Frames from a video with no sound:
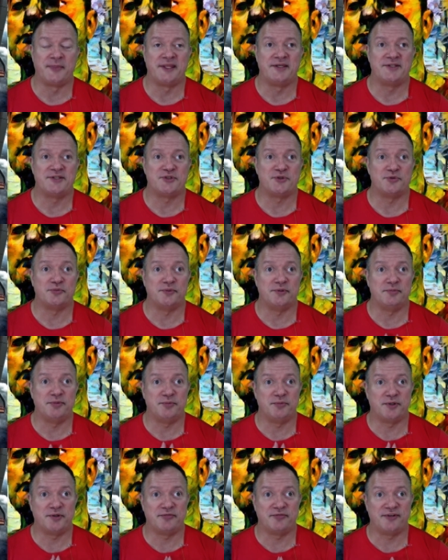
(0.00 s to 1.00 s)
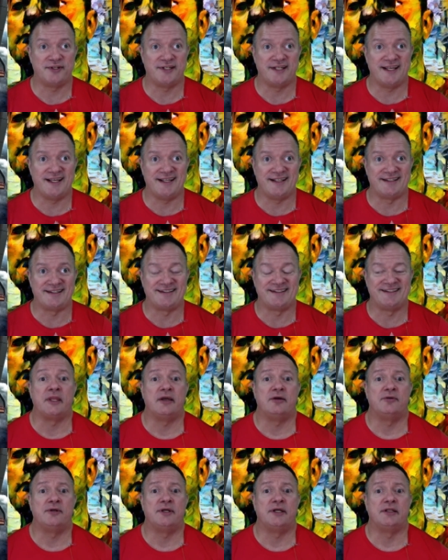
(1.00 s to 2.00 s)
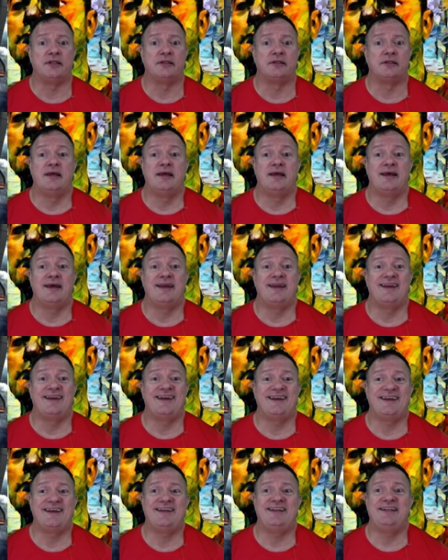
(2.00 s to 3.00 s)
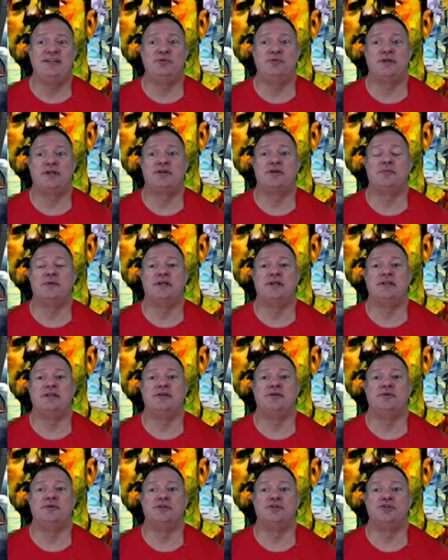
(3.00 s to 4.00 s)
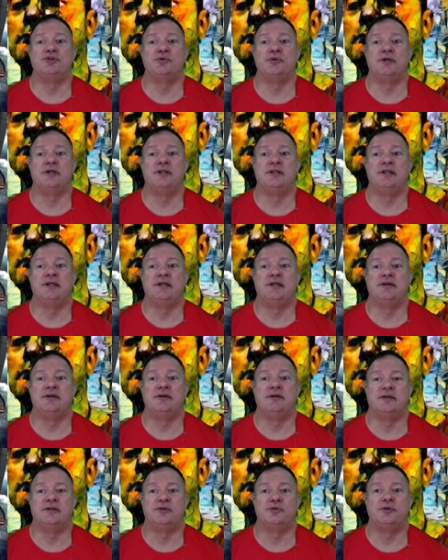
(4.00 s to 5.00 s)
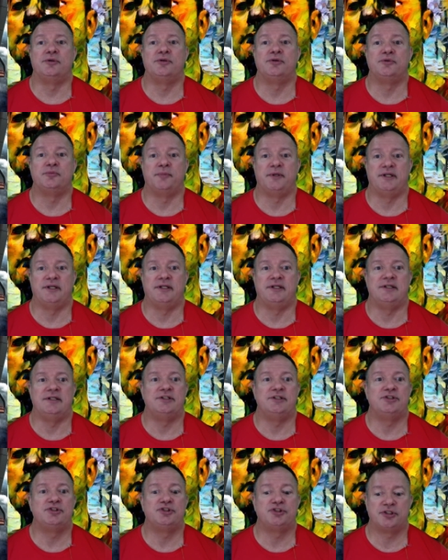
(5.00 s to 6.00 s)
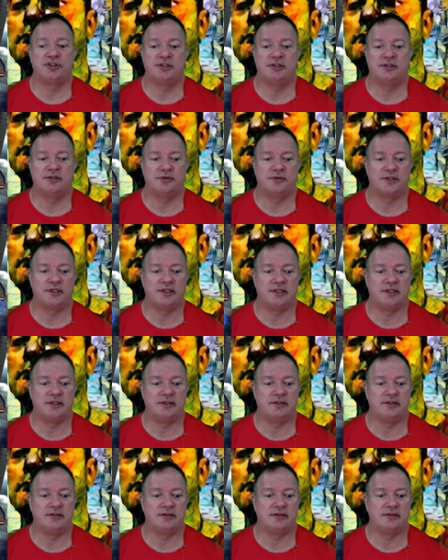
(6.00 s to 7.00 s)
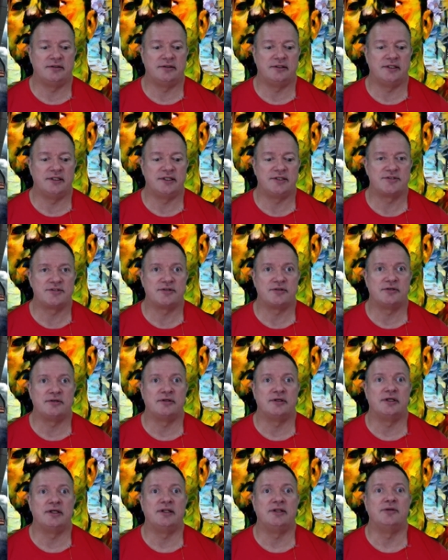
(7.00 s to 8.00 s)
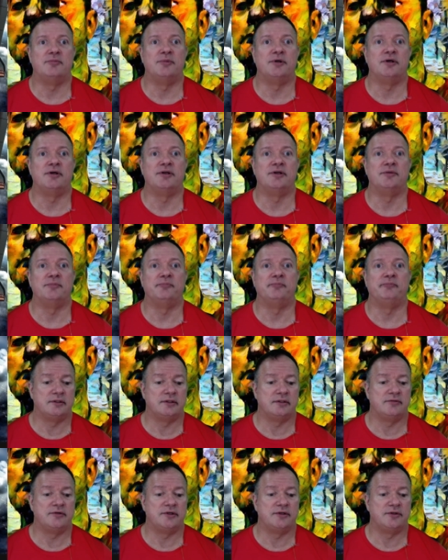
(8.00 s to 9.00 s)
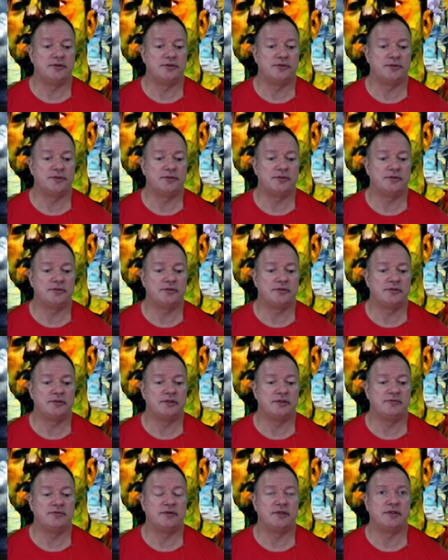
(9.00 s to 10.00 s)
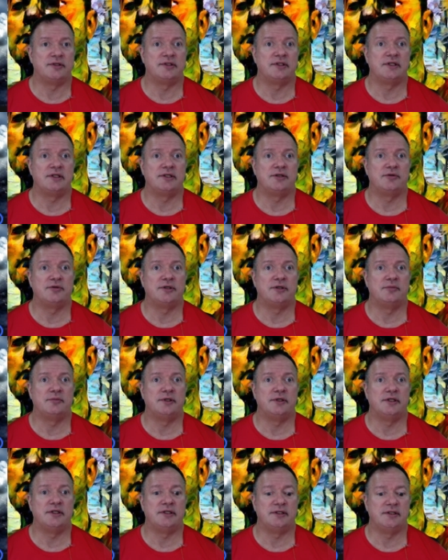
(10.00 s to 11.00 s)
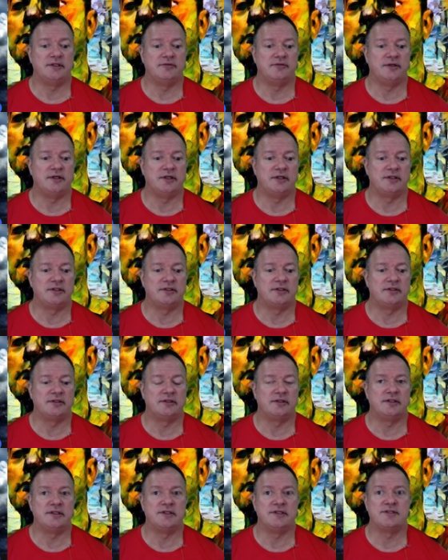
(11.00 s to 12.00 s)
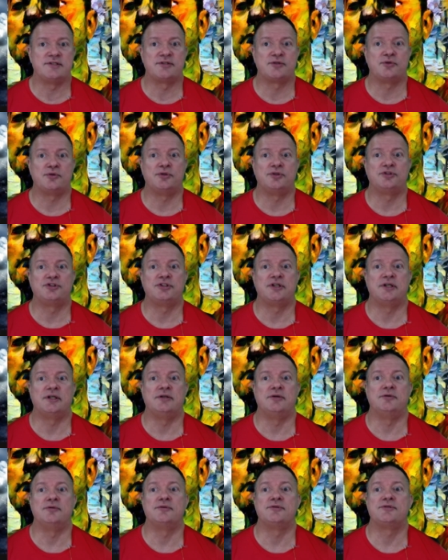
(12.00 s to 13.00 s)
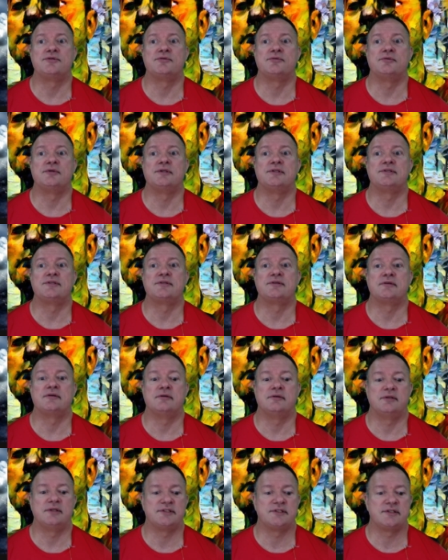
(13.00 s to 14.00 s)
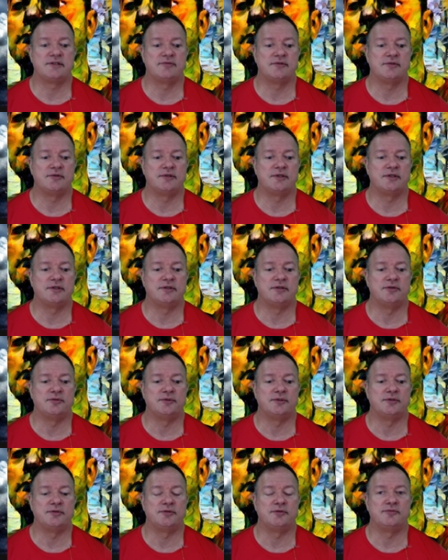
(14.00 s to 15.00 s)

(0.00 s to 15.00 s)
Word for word: So be prepared for that. All right. I highly recommend you join their Twitter page. Okay, the links are at the bottom. They've got a Twitter, they've got a Telegram, and they've got a Discord channel. So let's have a look at the Twitter